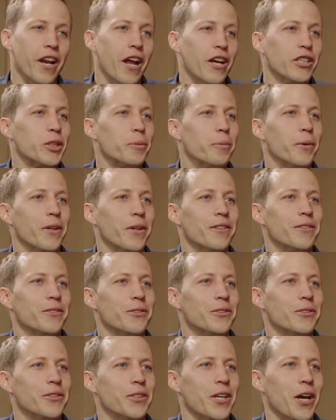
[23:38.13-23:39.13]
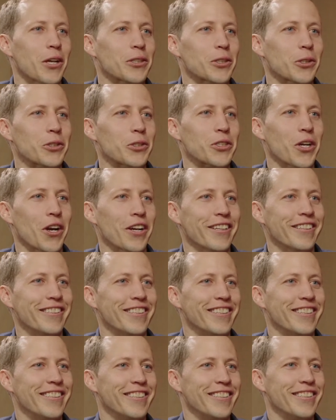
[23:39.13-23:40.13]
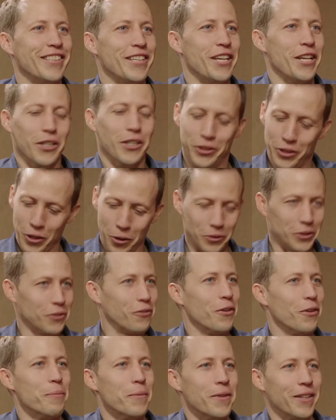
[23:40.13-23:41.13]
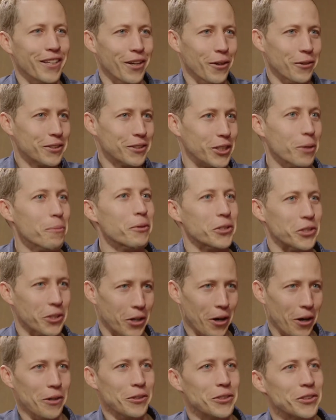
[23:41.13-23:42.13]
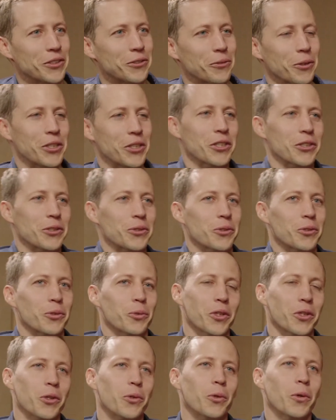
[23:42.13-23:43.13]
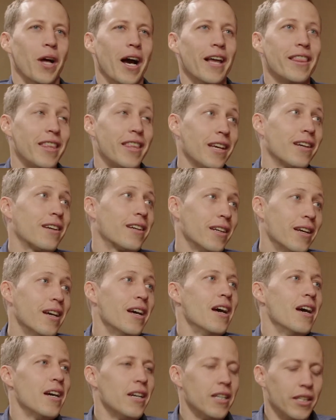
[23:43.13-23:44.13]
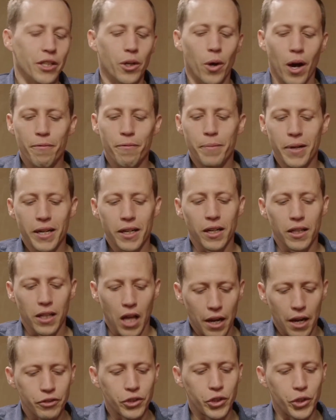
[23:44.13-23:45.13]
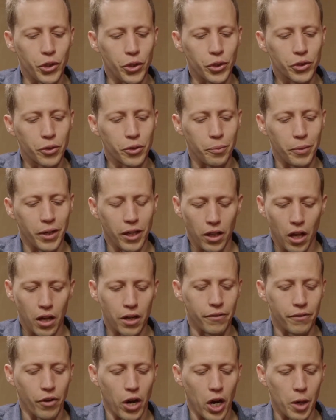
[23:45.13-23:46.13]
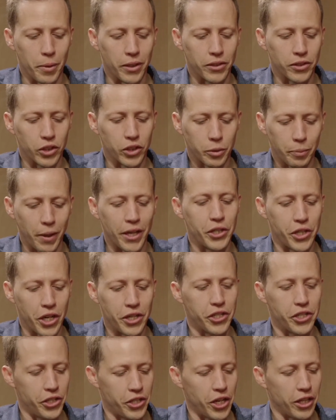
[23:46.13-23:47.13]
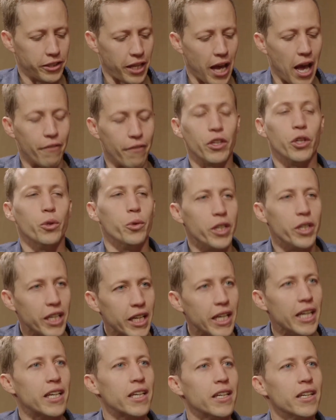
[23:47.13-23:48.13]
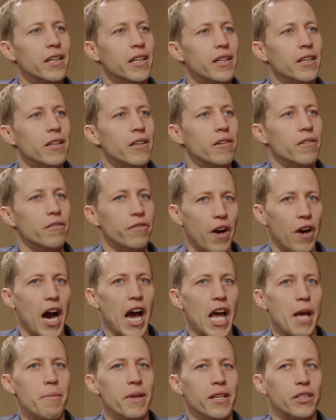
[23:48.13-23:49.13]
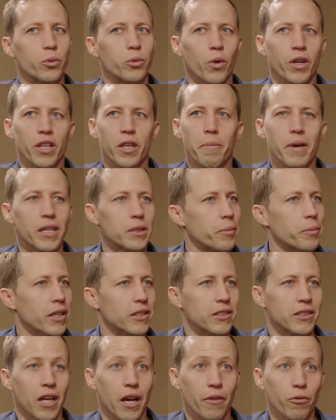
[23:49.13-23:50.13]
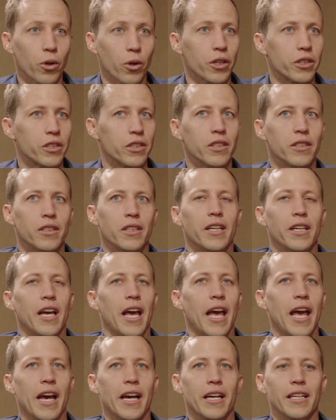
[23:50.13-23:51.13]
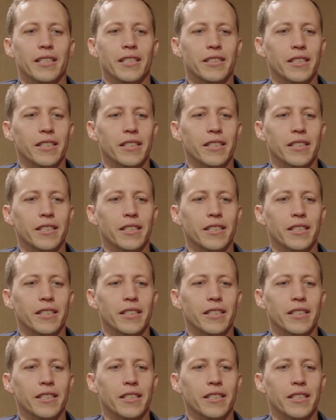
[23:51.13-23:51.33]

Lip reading: us, but they also started in a zone, similar to ours, which is really cool. I think. I've been in a lot of studios, I've been in a lot of environments, and Space Station does have a unique vibe. It's one of the best places I've worked. And